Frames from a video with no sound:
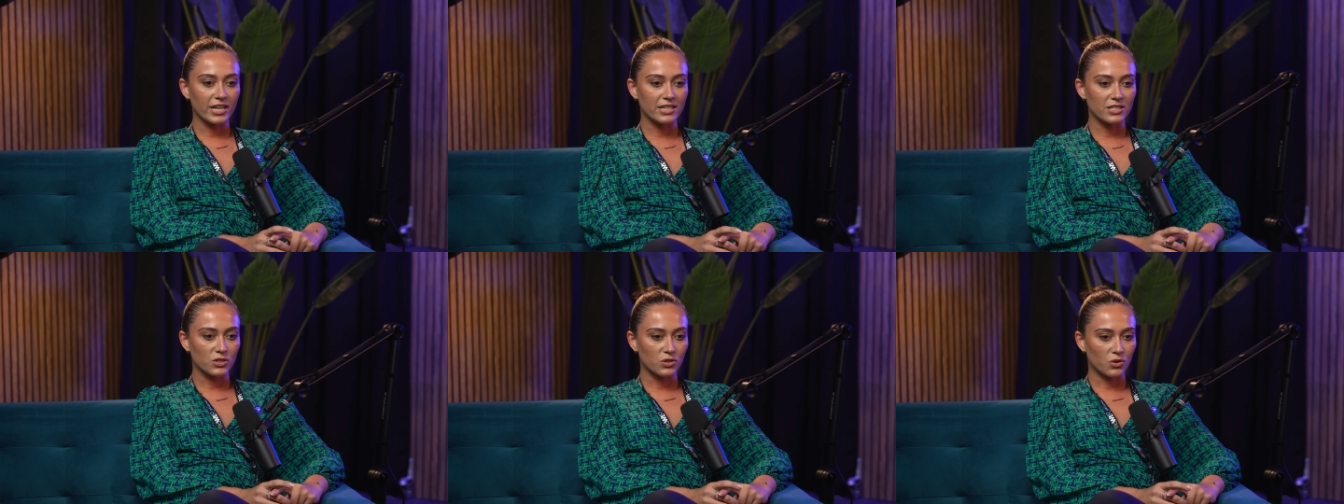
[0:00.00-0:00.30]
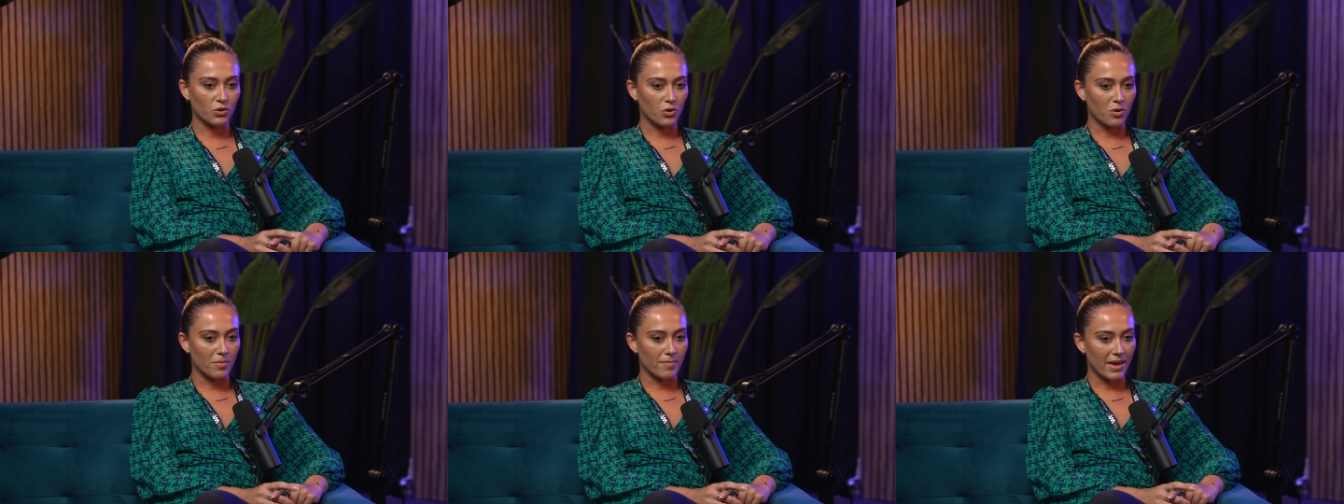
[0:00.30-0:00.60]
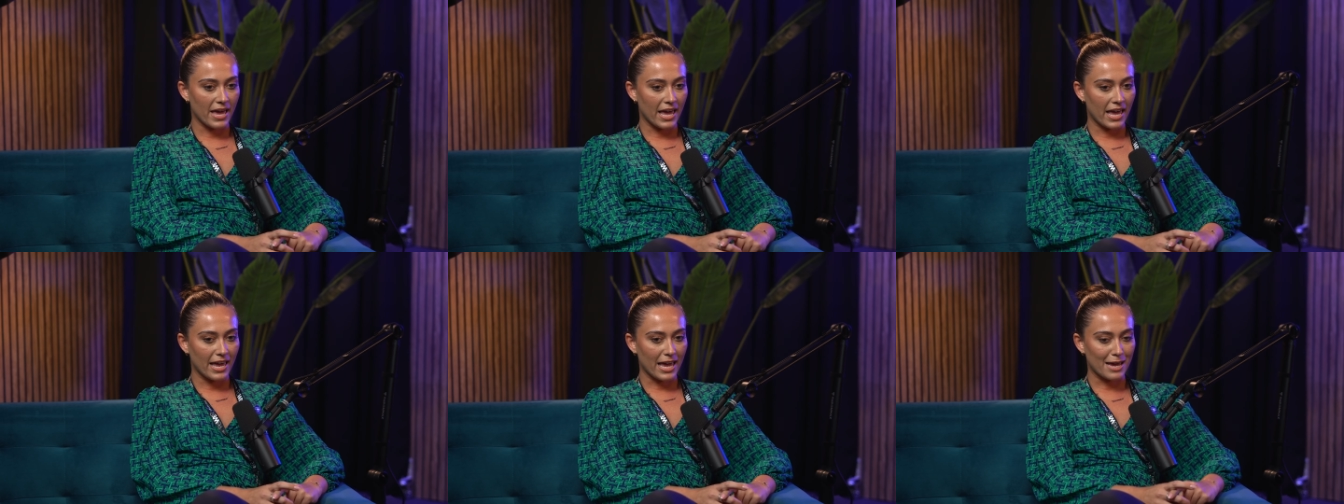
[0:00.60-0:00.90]
has taught
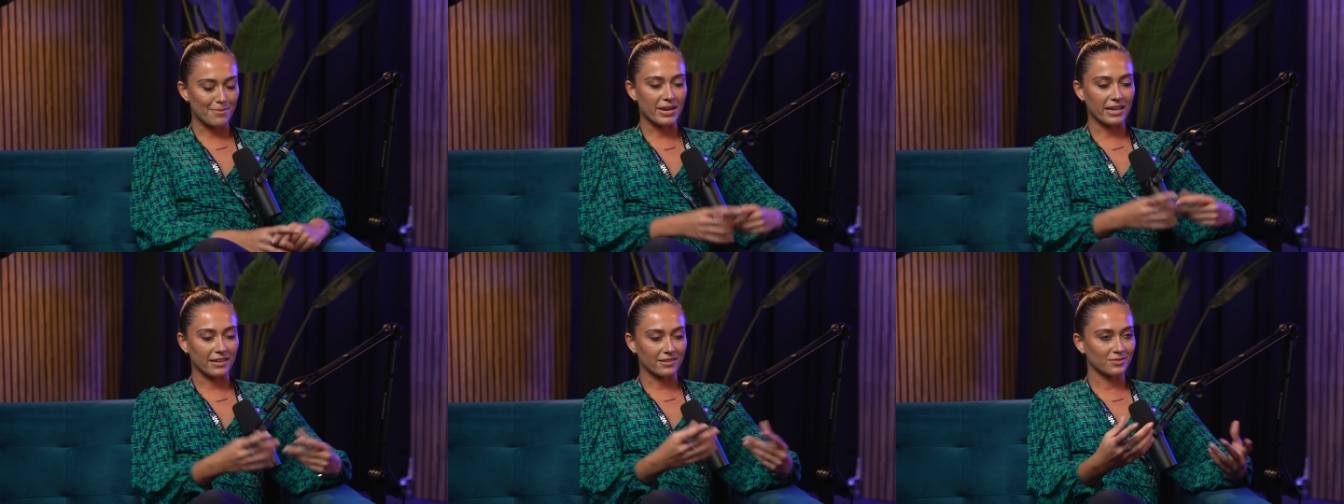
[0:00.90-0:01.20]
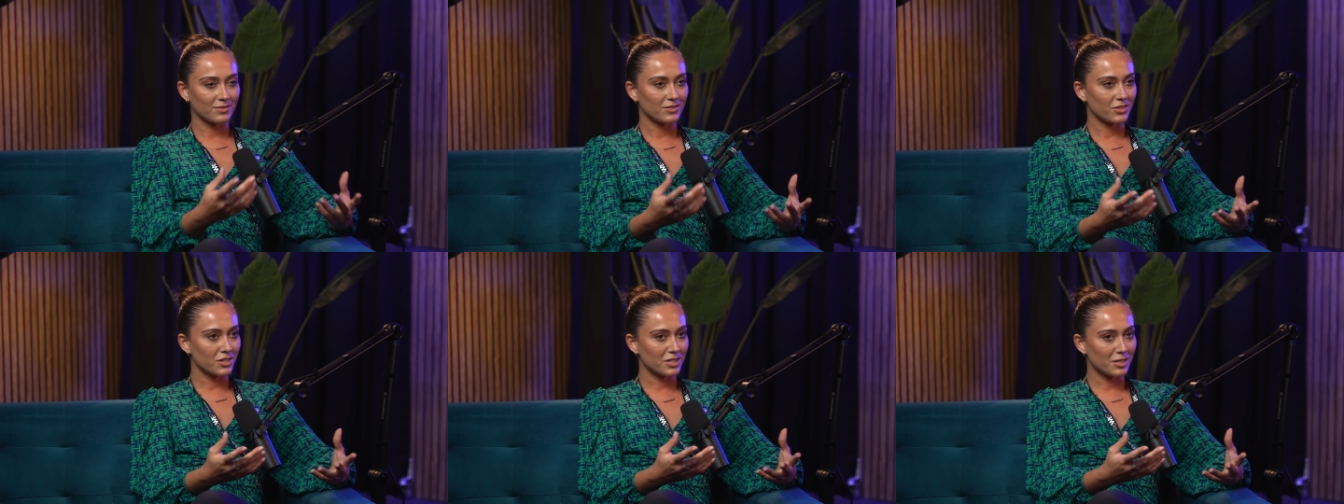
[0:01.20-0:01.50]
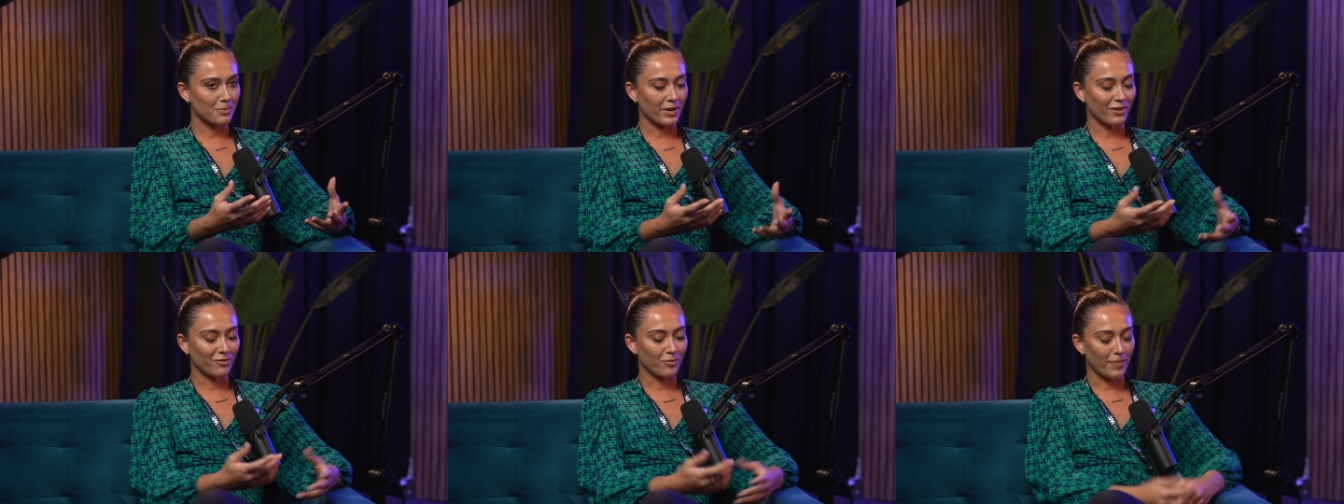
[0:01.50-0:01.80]
me, I mean, just
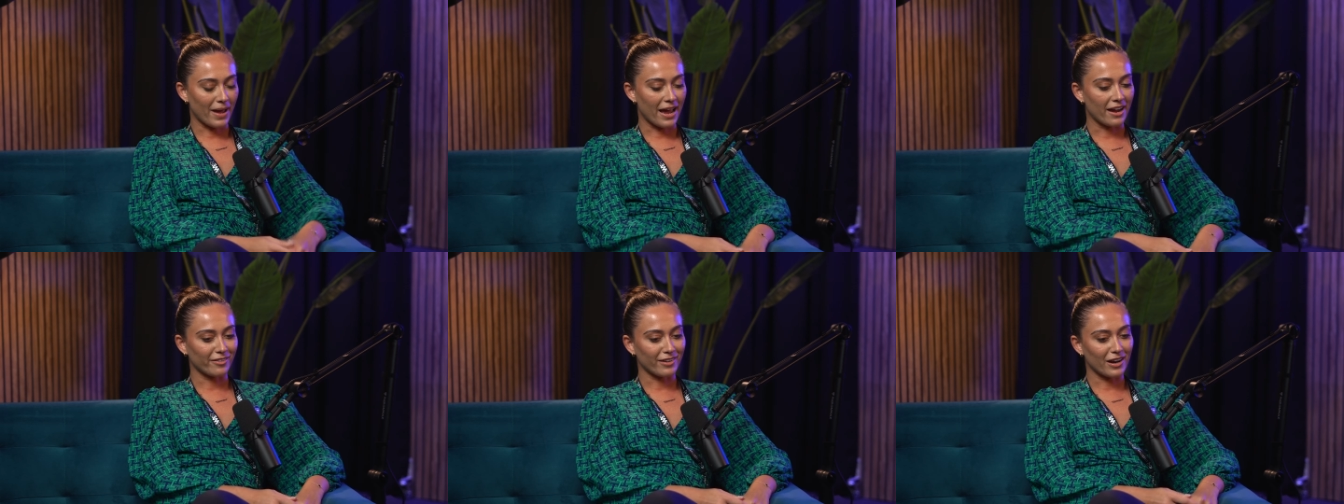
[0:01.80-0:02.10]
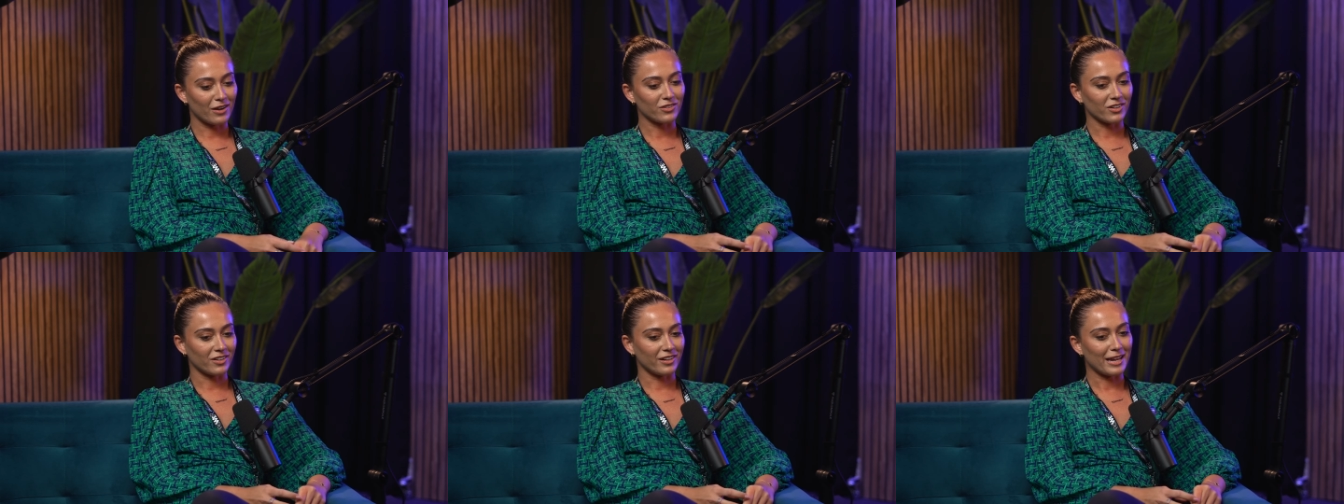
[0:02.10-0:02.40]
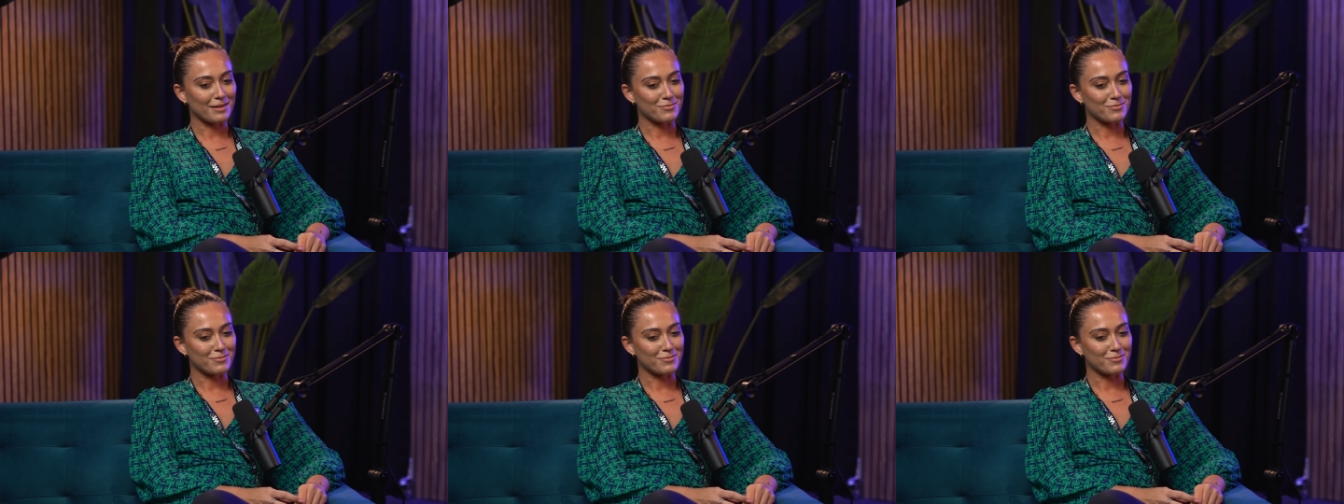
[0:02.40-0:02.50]
a bit of background on it.